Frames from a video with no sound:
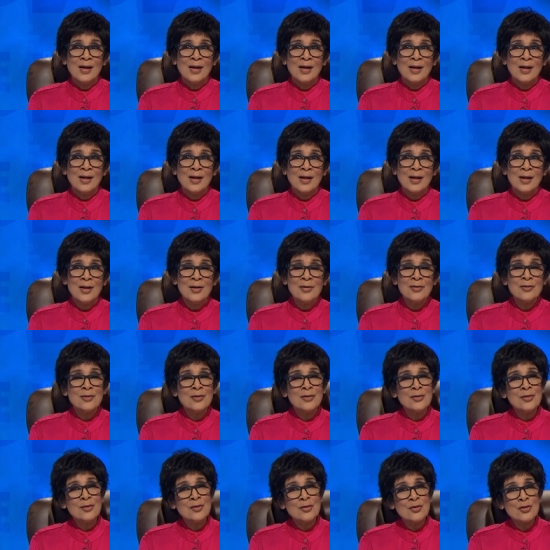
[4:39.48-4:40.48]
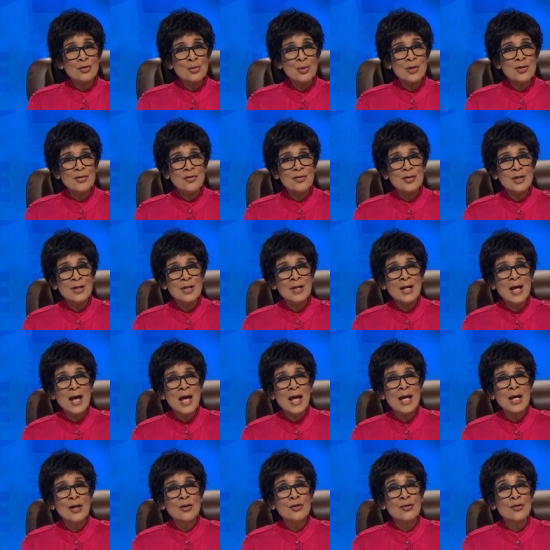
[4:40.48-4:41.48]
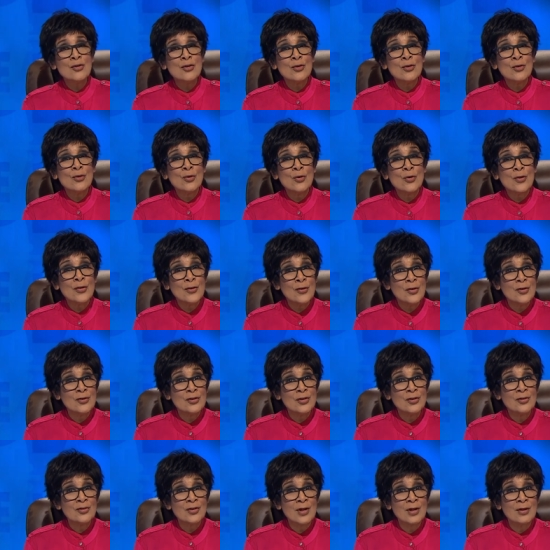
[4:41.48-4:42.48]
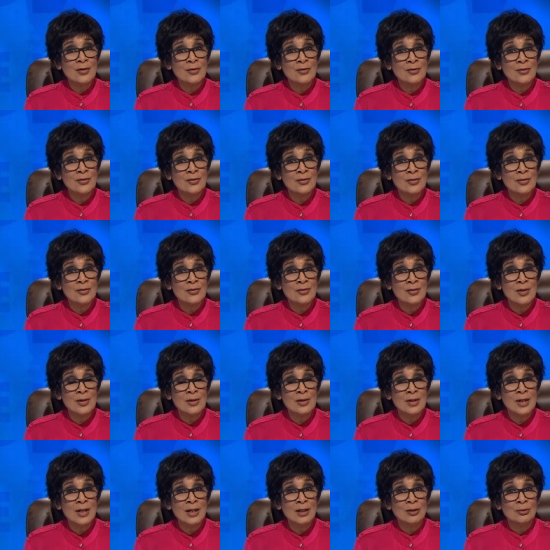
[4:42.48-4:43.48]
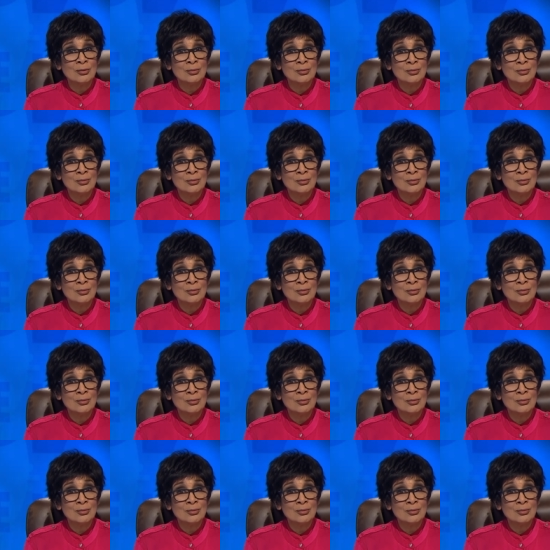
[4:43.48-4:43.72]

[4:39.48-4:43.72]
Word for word: 120, and your 30 seconds start now.